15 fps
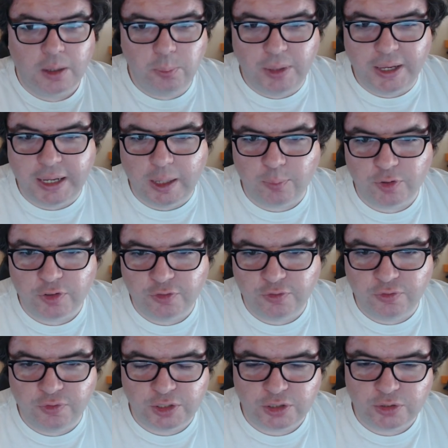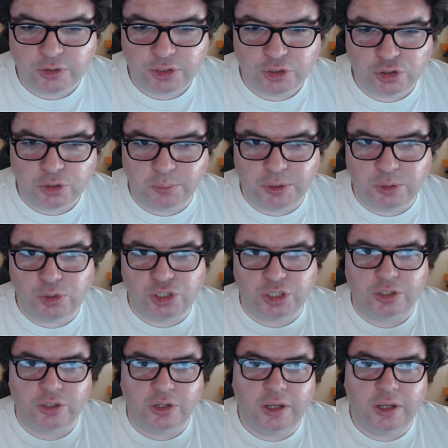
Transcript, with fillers: pick up for physical distribution.